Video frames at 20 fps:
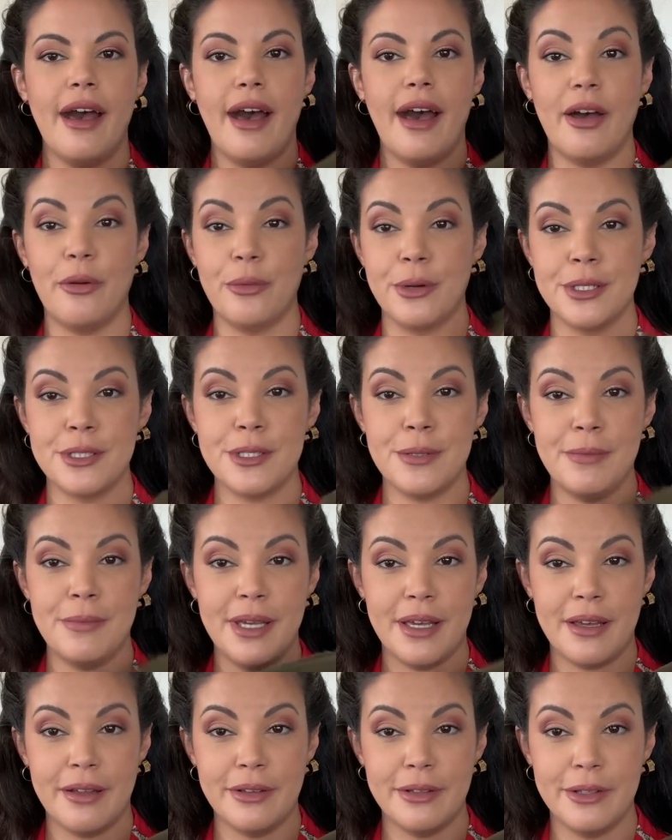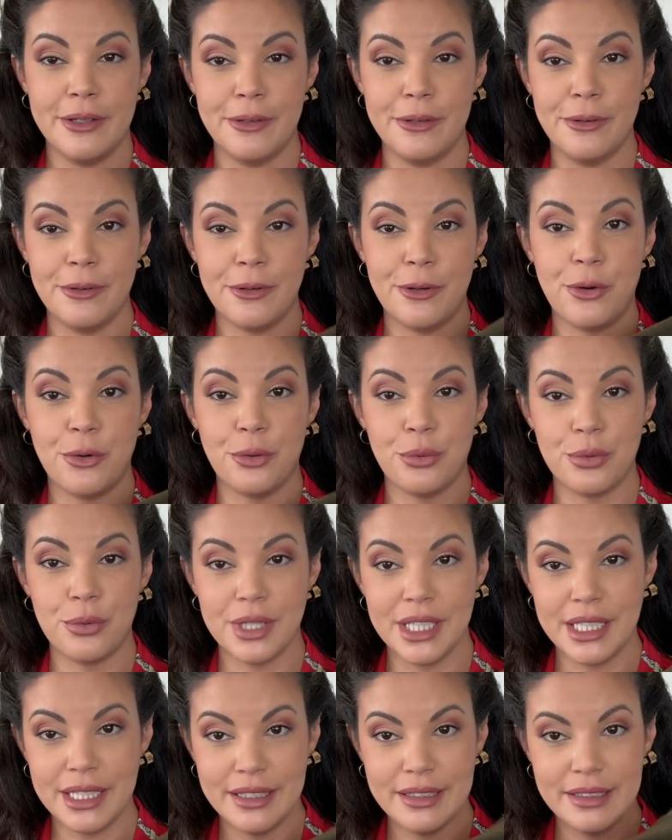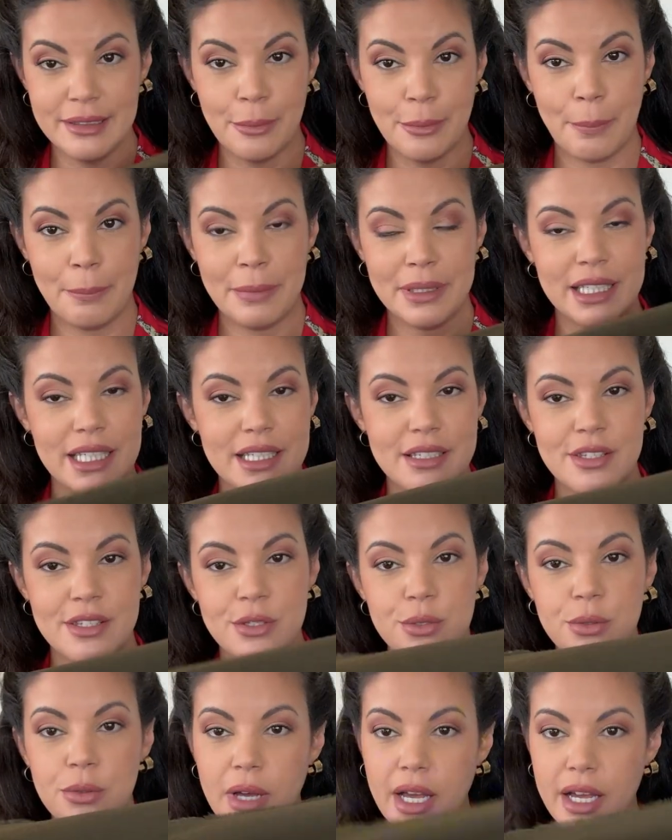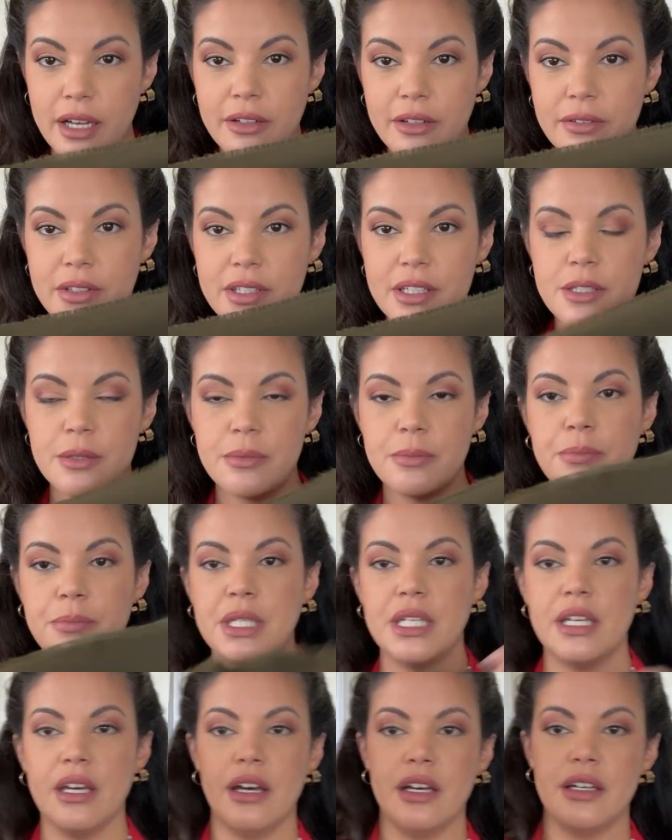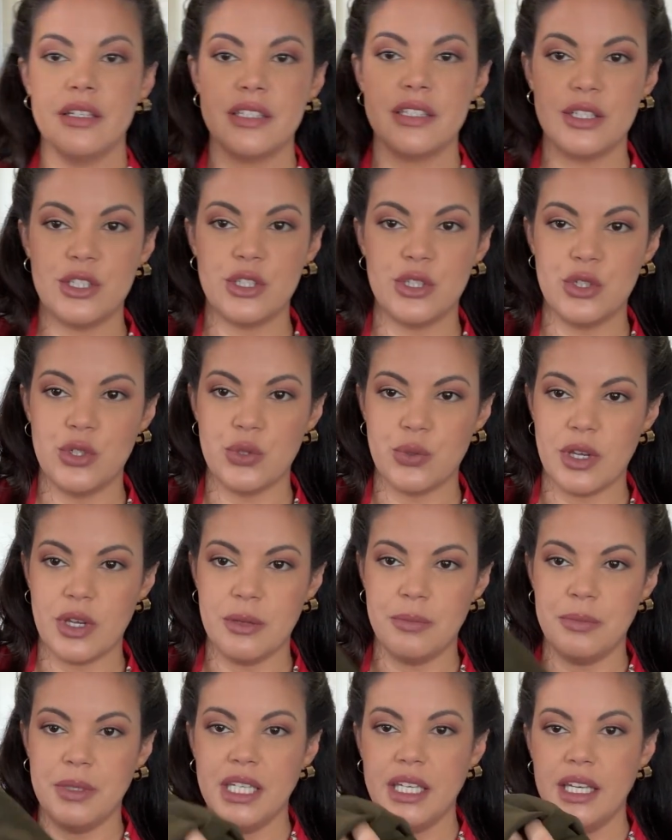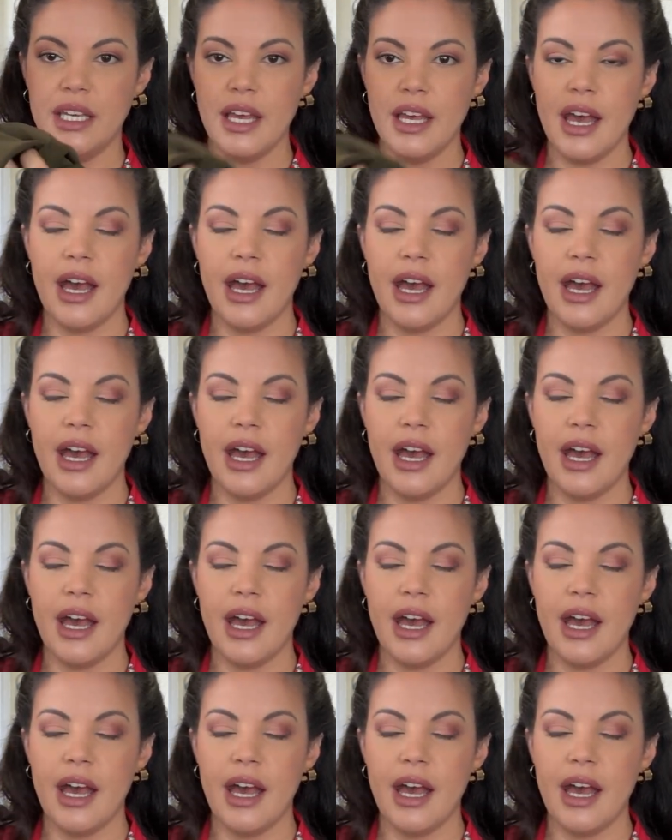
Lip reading: I wanted to make a little green play suit out of this because it's drapey.